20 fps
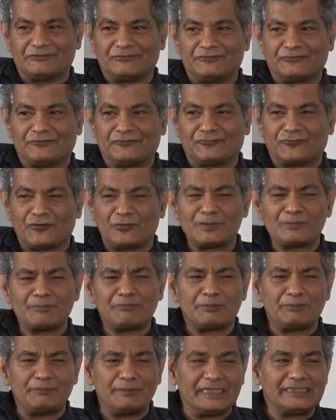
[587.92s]

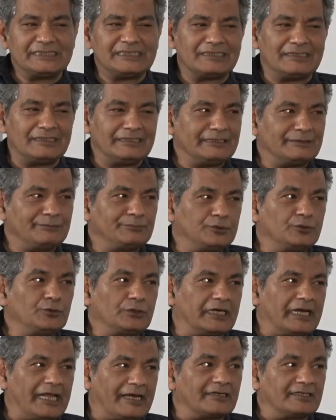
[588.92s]
from basically a
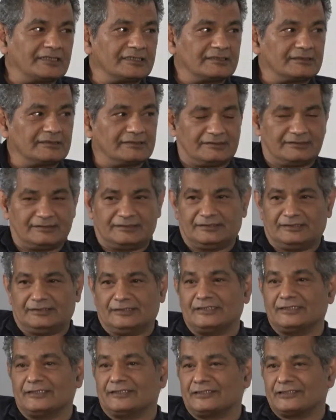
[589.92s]
bootlegger. Mm-hmm.
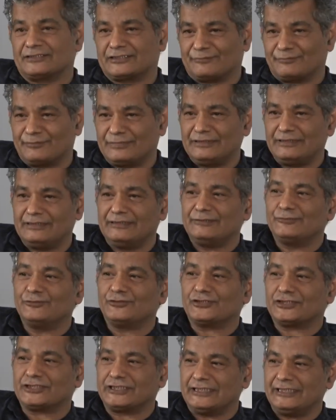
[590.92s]
That's somebody who
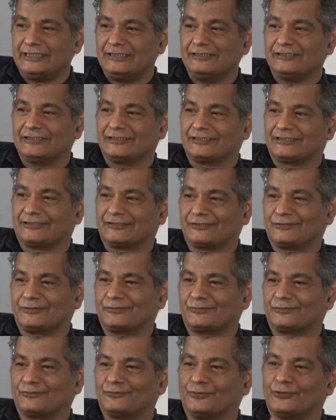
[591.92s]

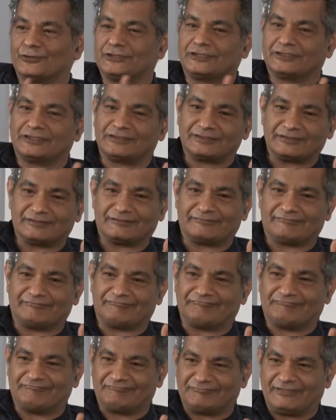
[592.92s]
steals water
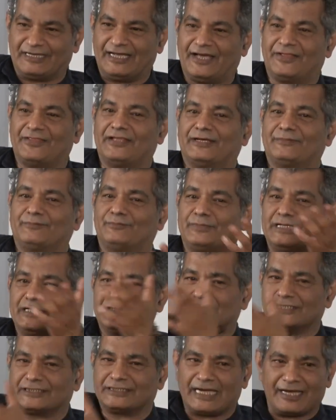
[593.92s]
and then
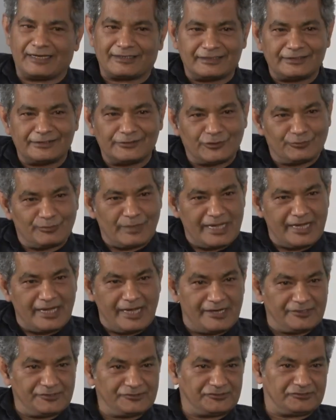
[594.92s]
brings a tanker to my
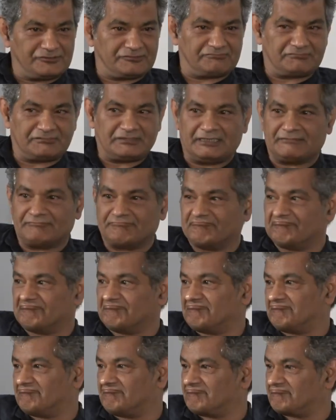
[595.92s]
house and
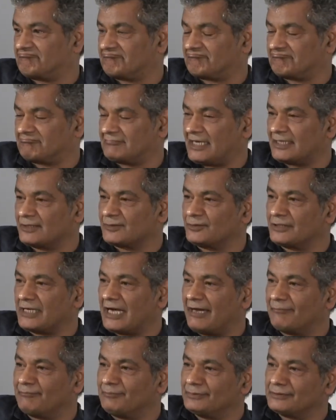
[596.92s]
that could
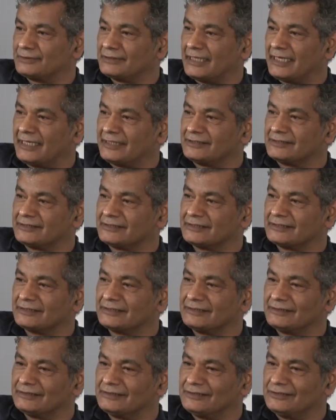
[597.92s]
happen at
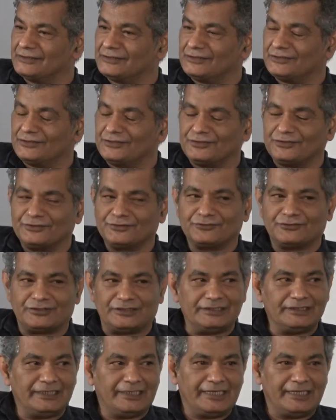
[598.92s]
3